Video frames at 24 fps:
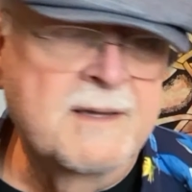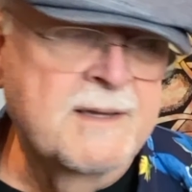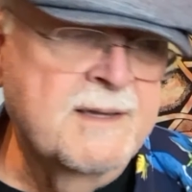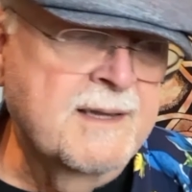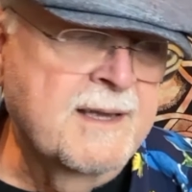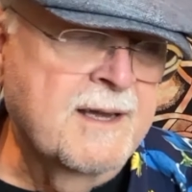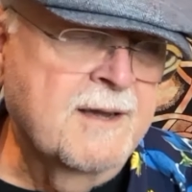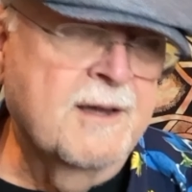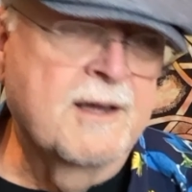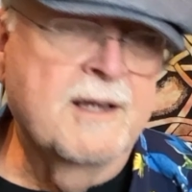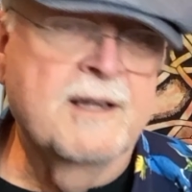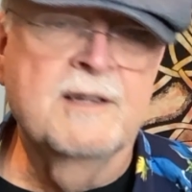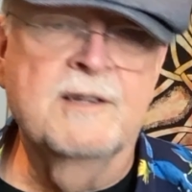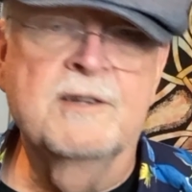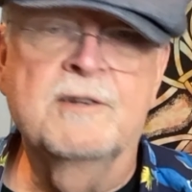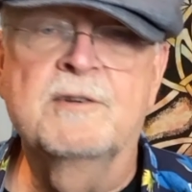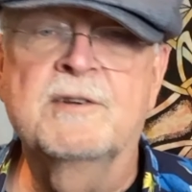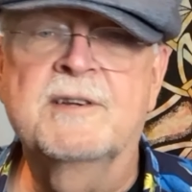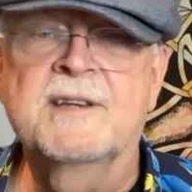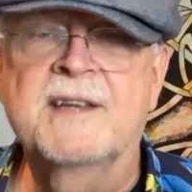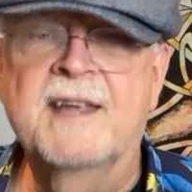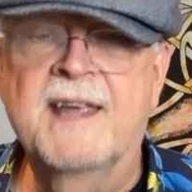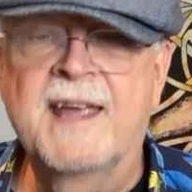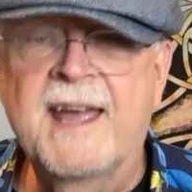Now, a
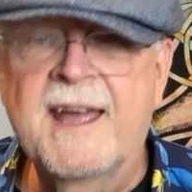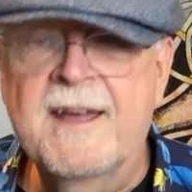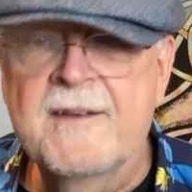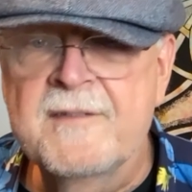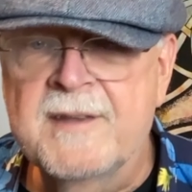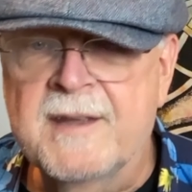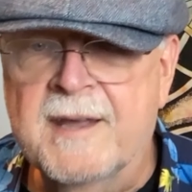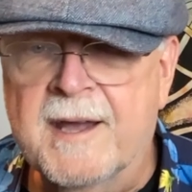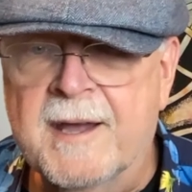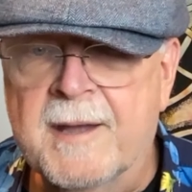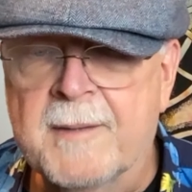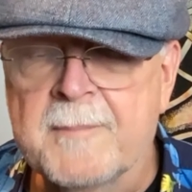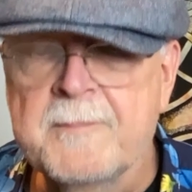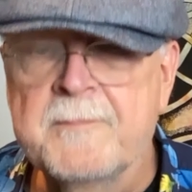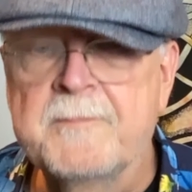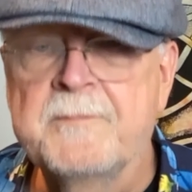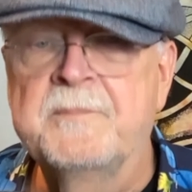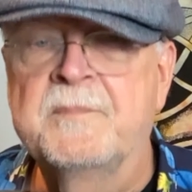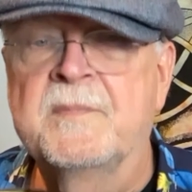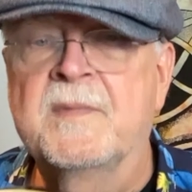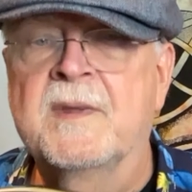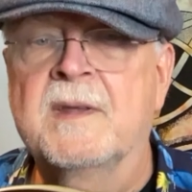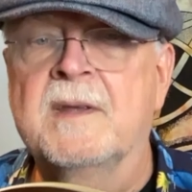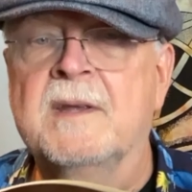little caveat
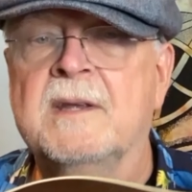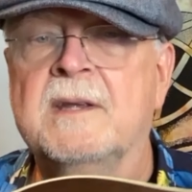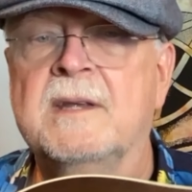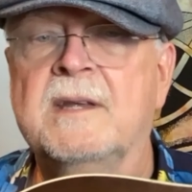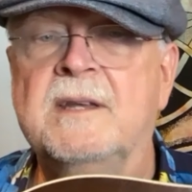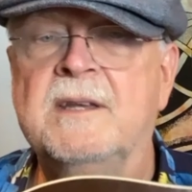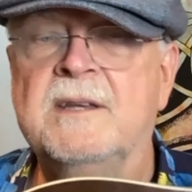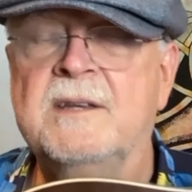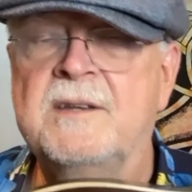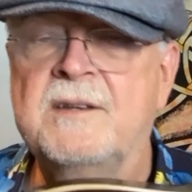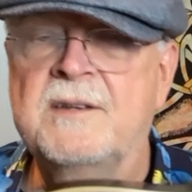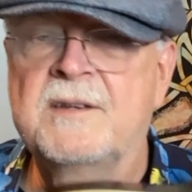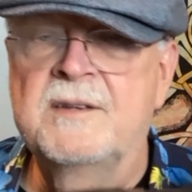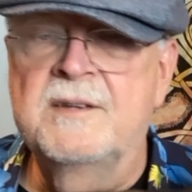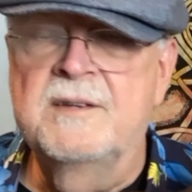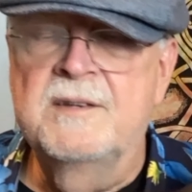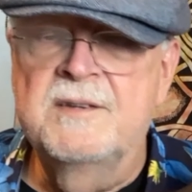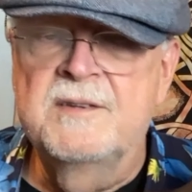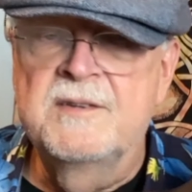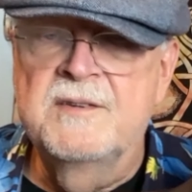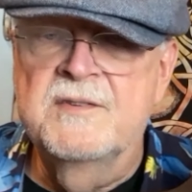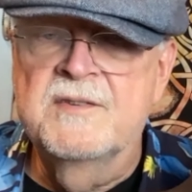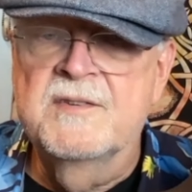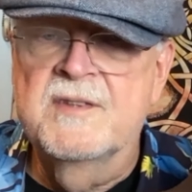
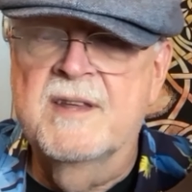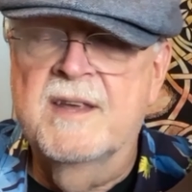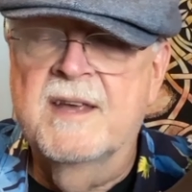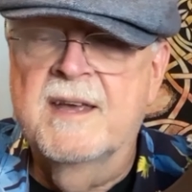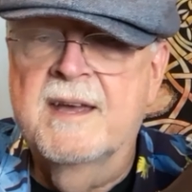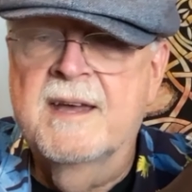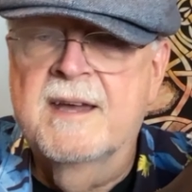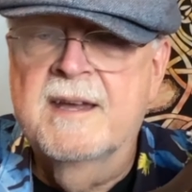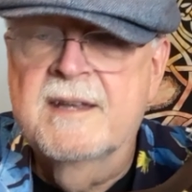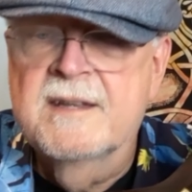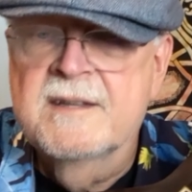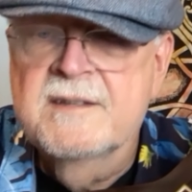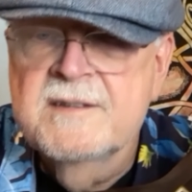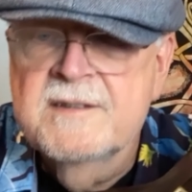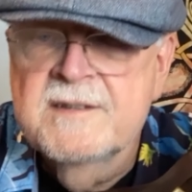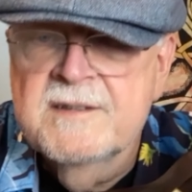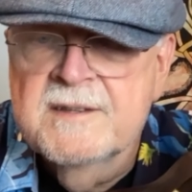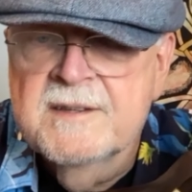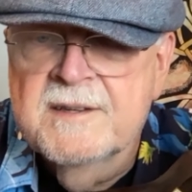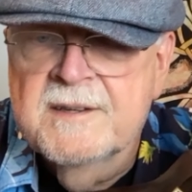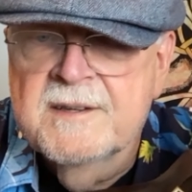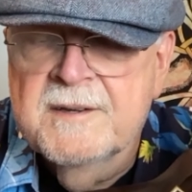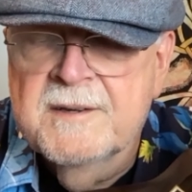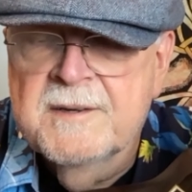is that
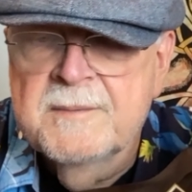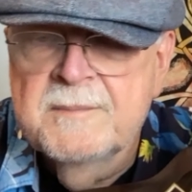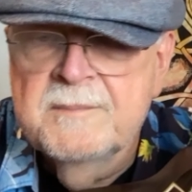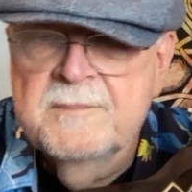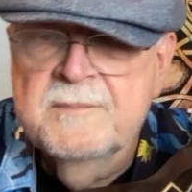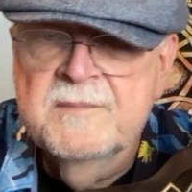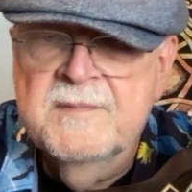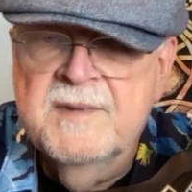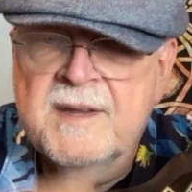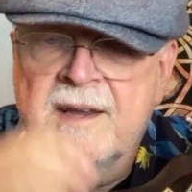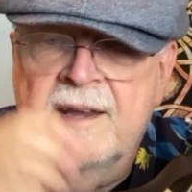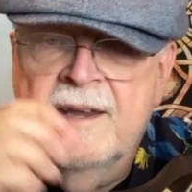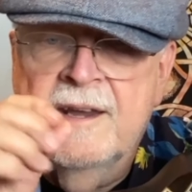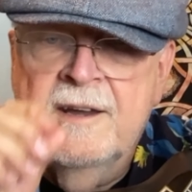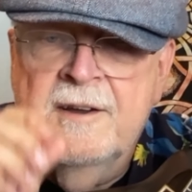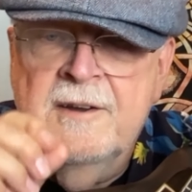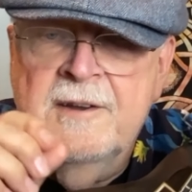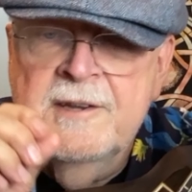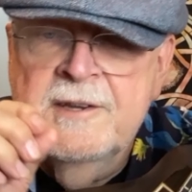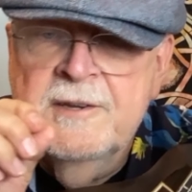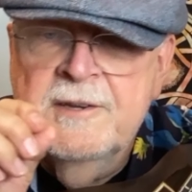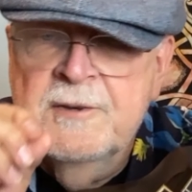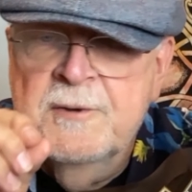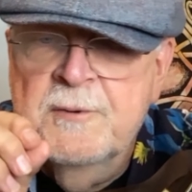the
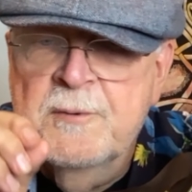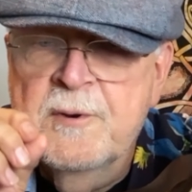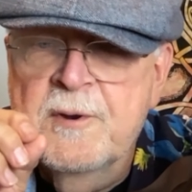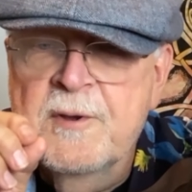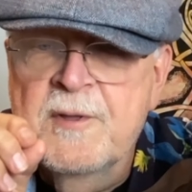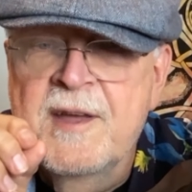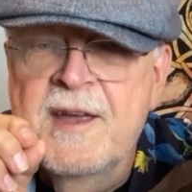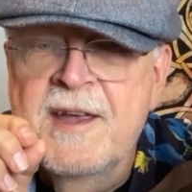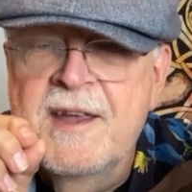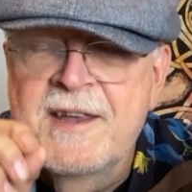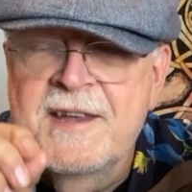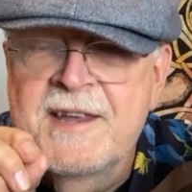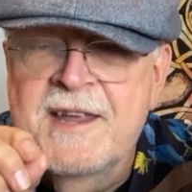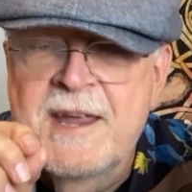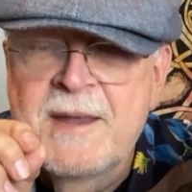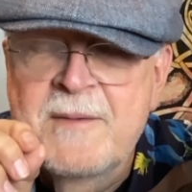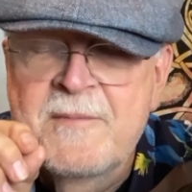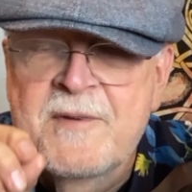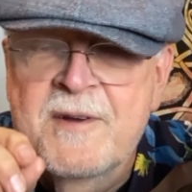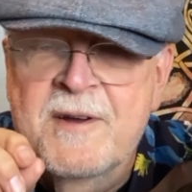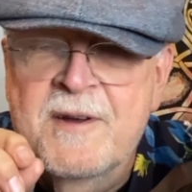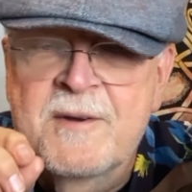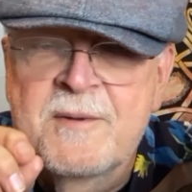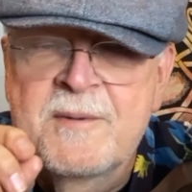area where they came
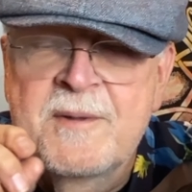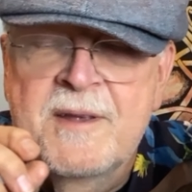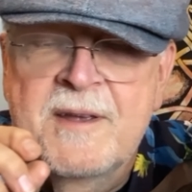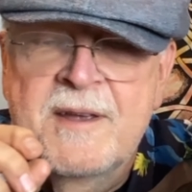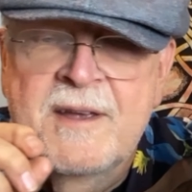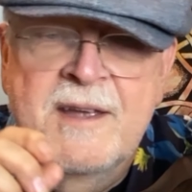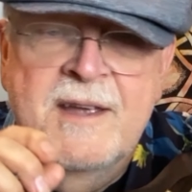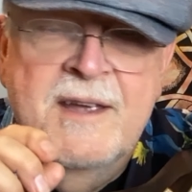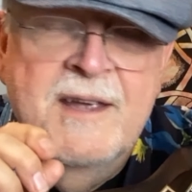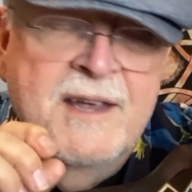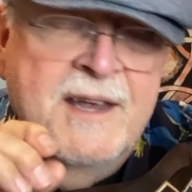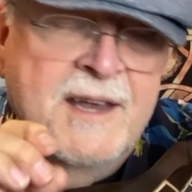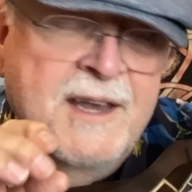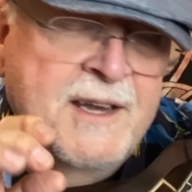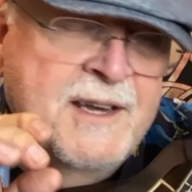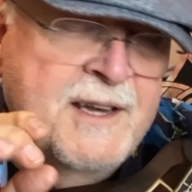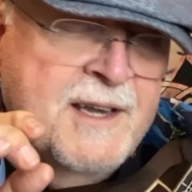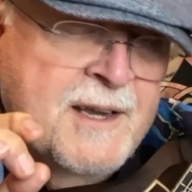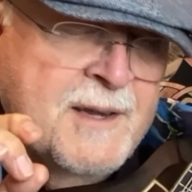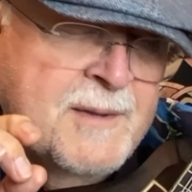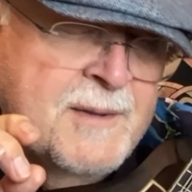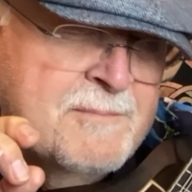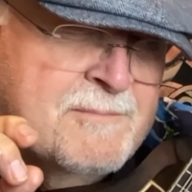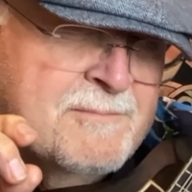from, and
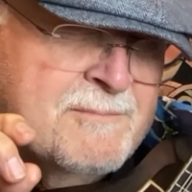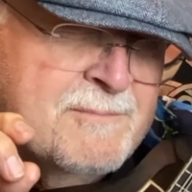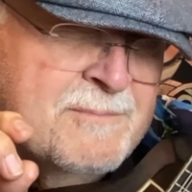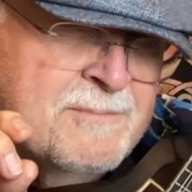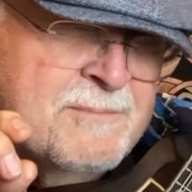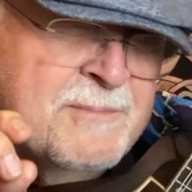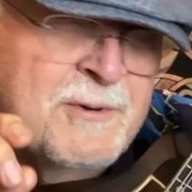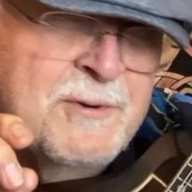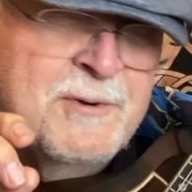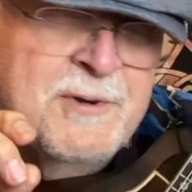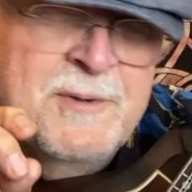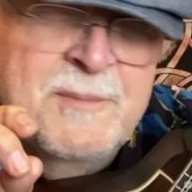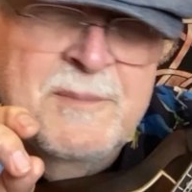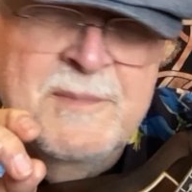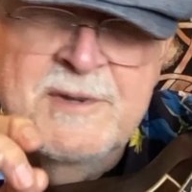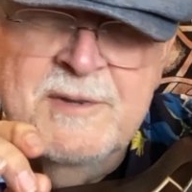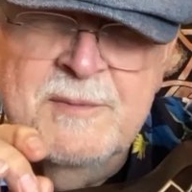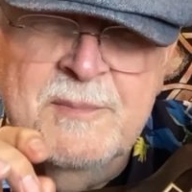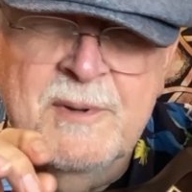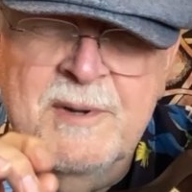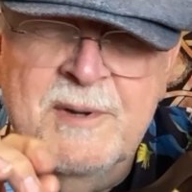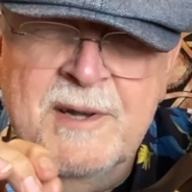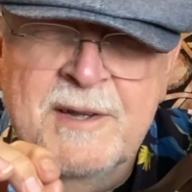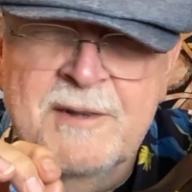I'm going to
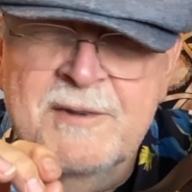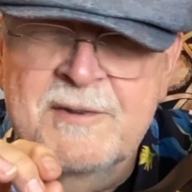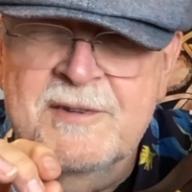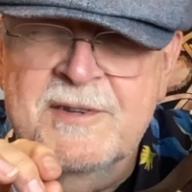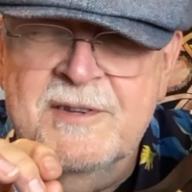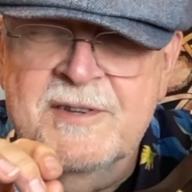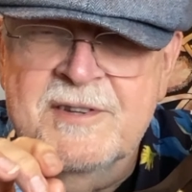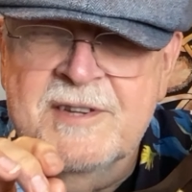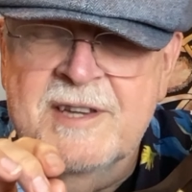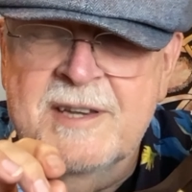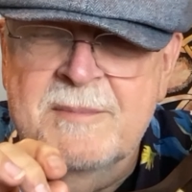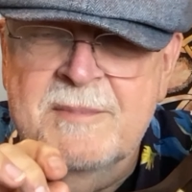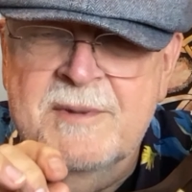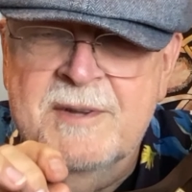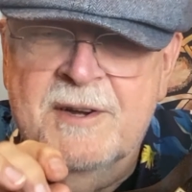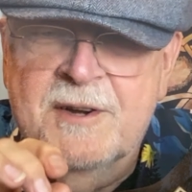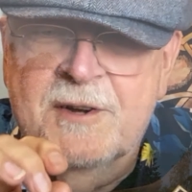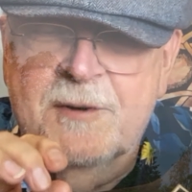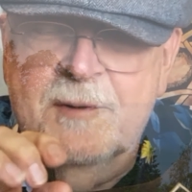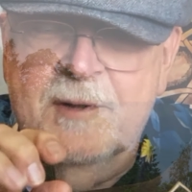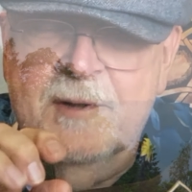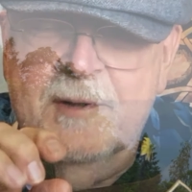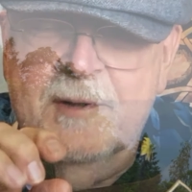mispronounce his name terribly, I'm